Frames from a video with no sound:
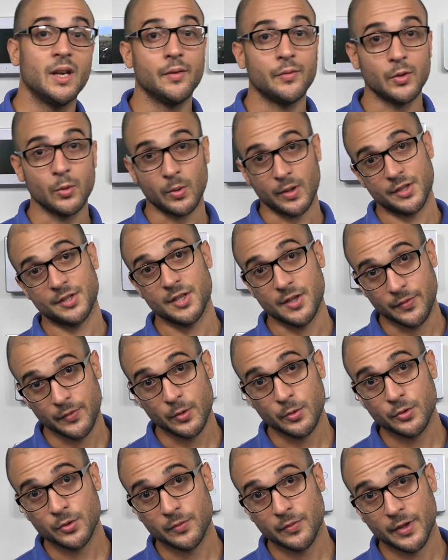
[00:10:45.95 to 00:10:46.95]
And if you want to see
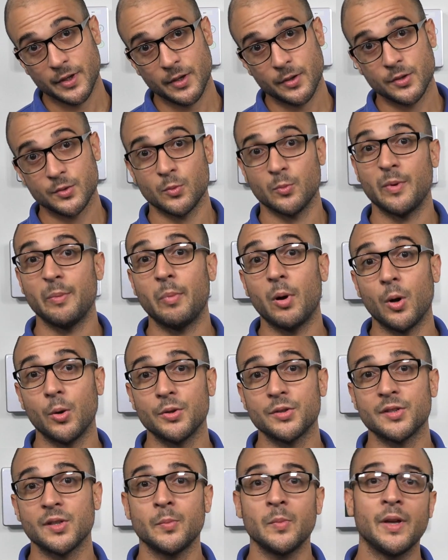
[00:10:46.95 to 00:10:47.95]
future videos when we
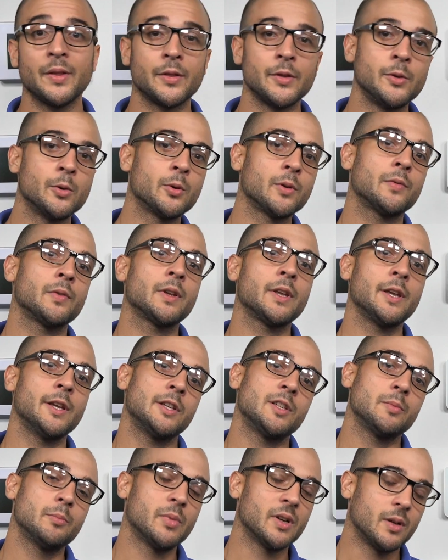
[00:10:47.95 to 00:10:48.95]
post them, hit the
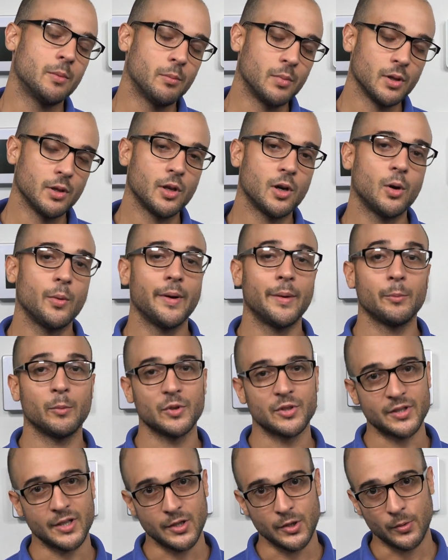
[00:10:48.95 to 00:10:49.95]
notification button below, and
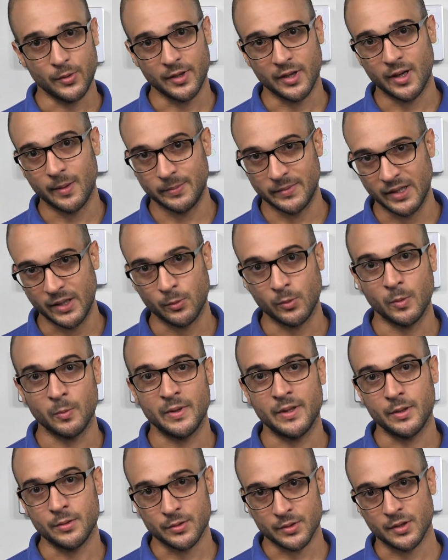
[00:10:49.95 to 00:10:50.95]
we'll send you an update when
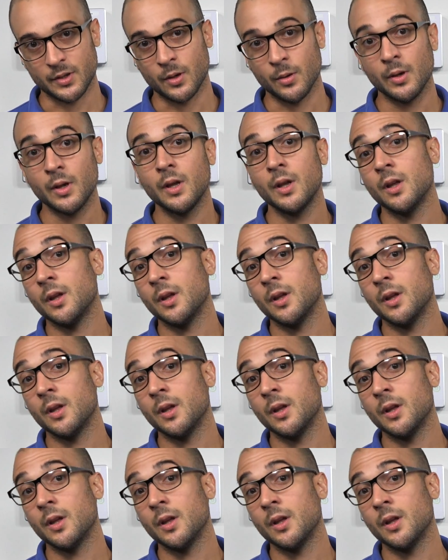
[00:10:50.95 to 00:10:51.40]
we do so.